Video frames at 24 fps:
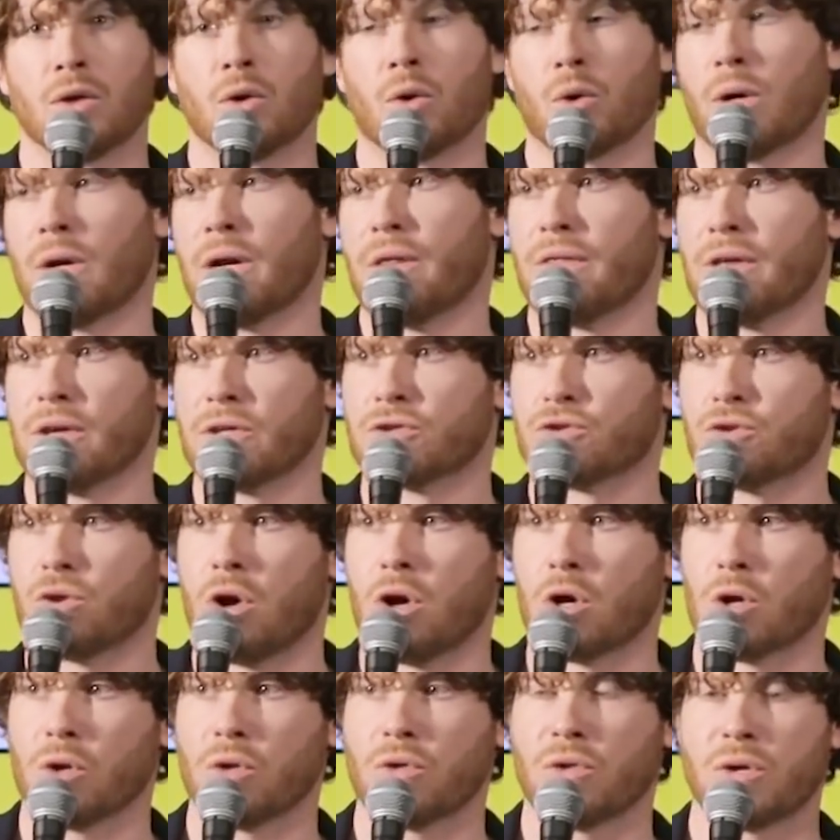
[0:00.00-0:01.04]
or anything
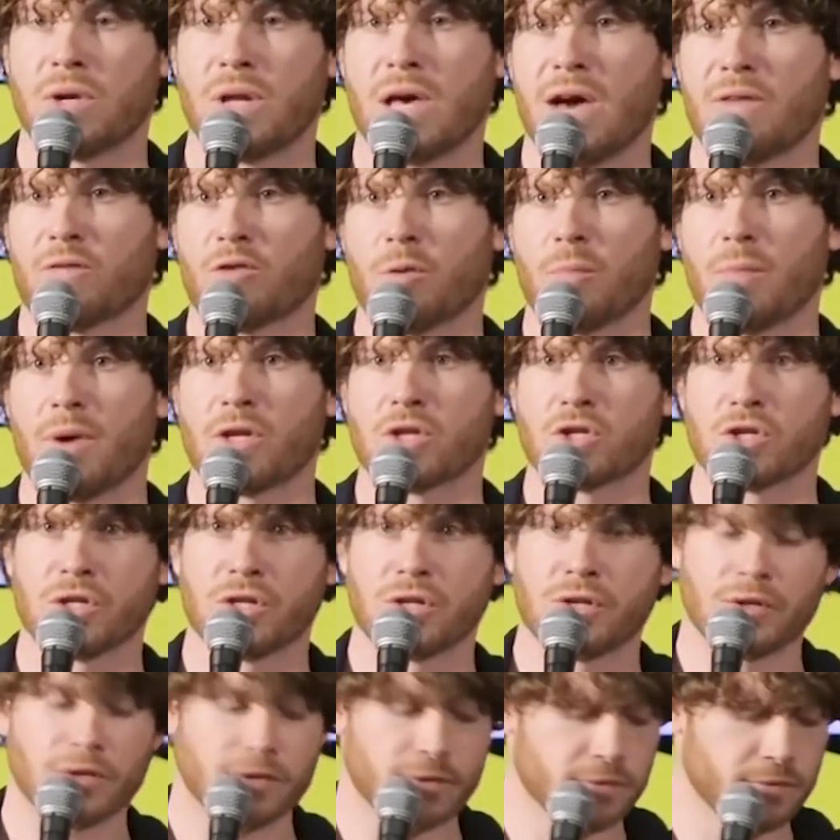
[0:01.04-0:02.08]
stronger than
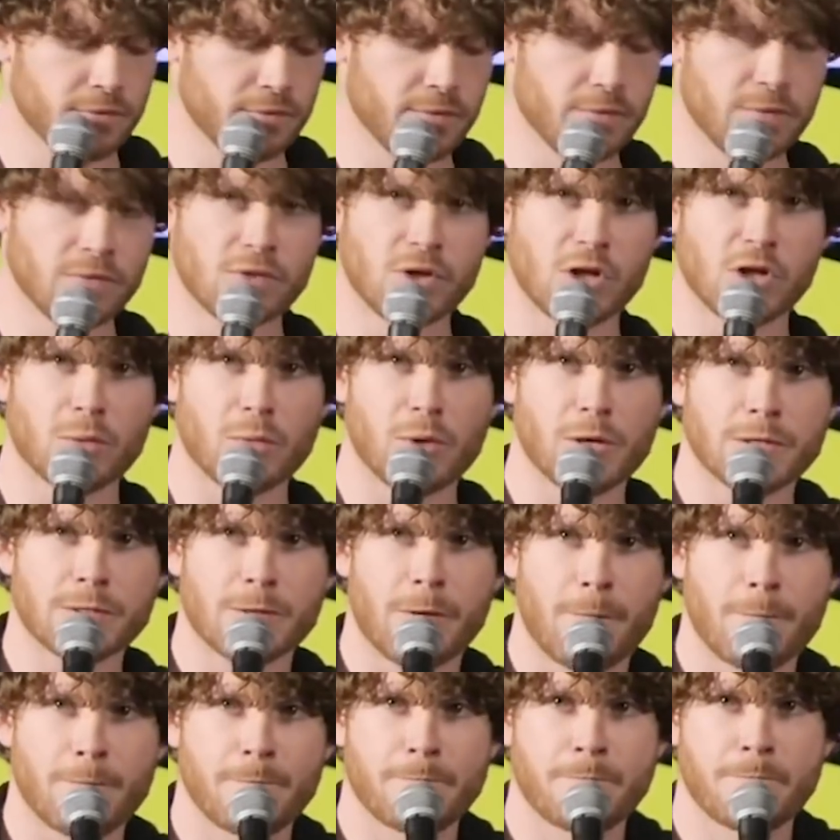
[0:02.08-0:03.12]
aforementioned tender brace.